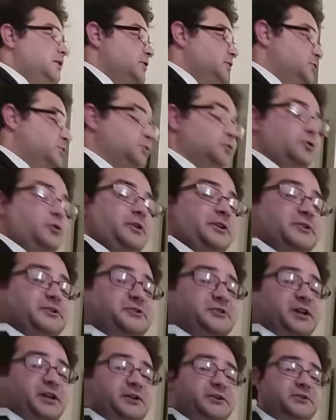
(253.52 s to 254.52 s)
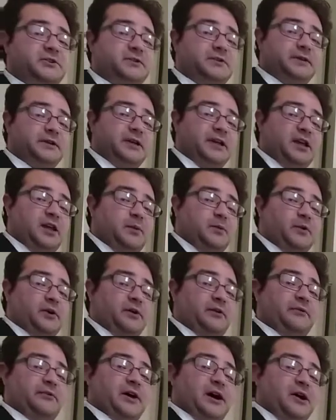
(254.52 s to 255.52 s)
Google has changed the game
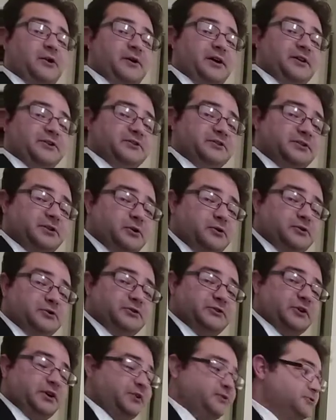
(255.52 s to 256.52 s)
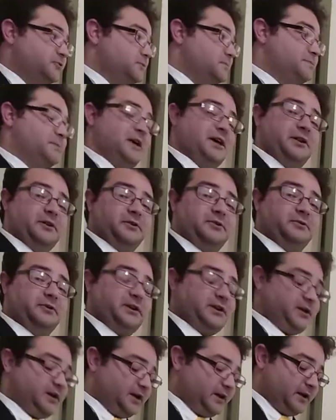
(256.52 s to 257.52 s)
of how SEO is done
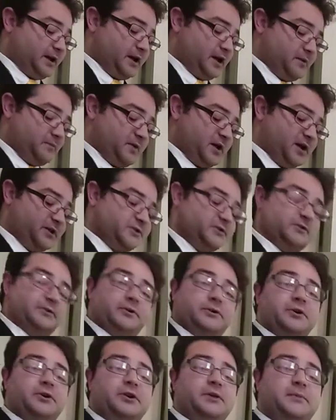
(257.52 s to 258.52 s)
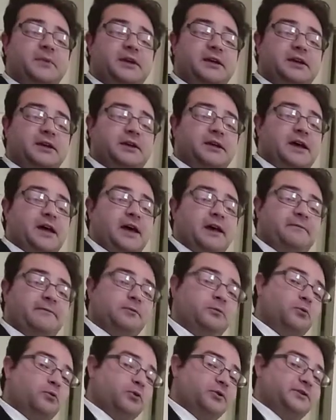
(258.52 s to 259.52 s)
dramatically, and I imagine they're going to make it
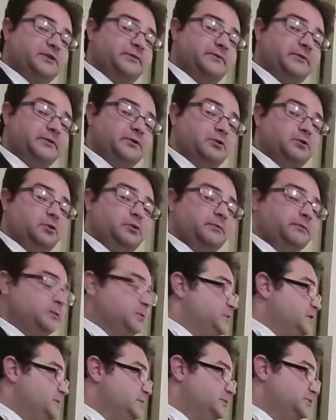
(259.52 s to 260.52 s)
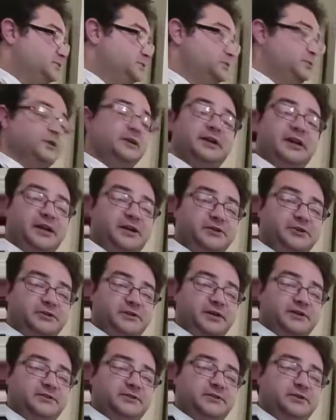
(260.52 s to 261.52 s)
ever more difficult for people to engage in
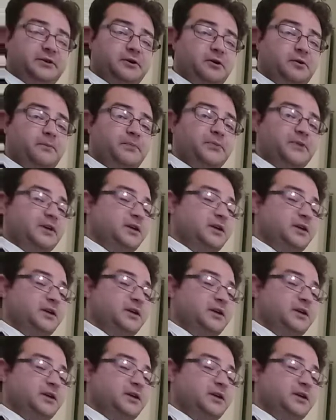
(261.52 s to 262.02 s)
SEO.